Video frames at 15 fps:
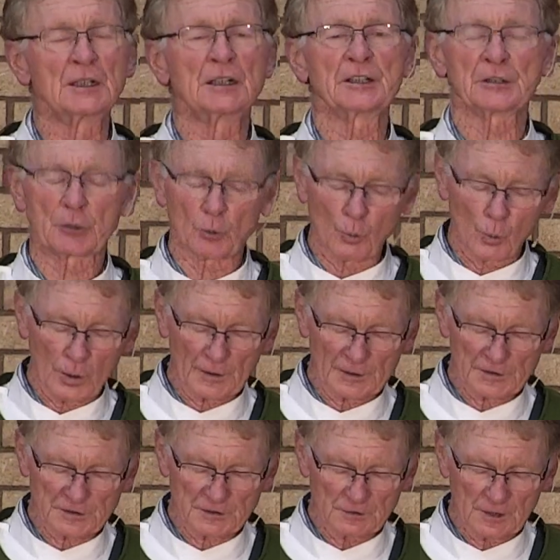into what
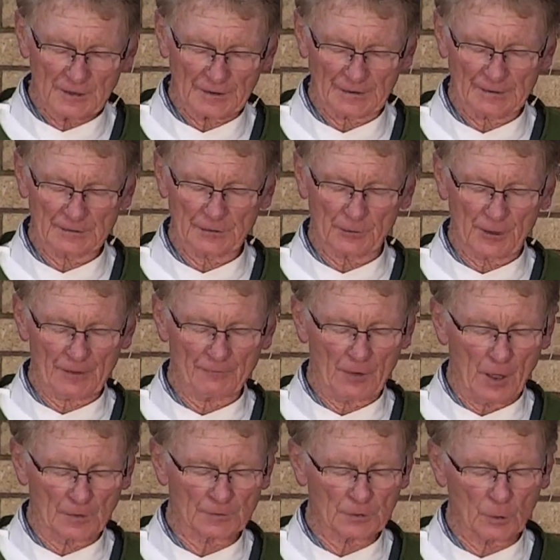it's like to have
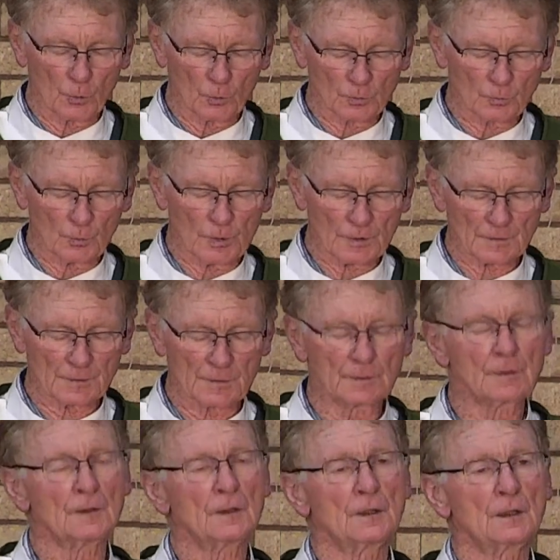untold wealth.
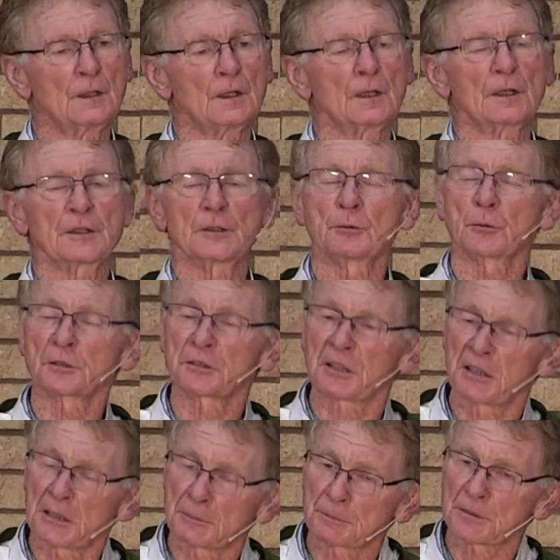You would
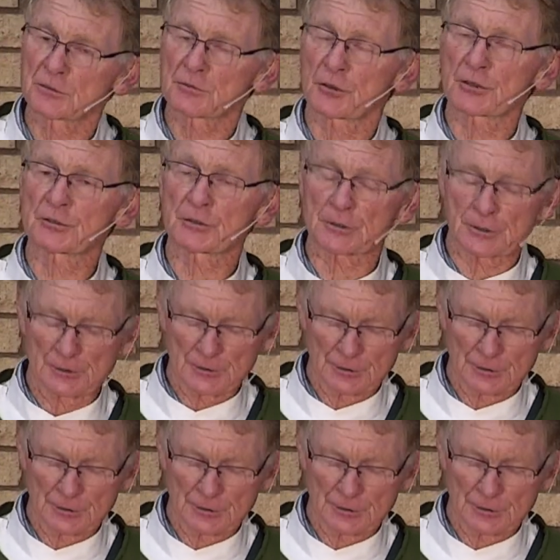keep the treasure,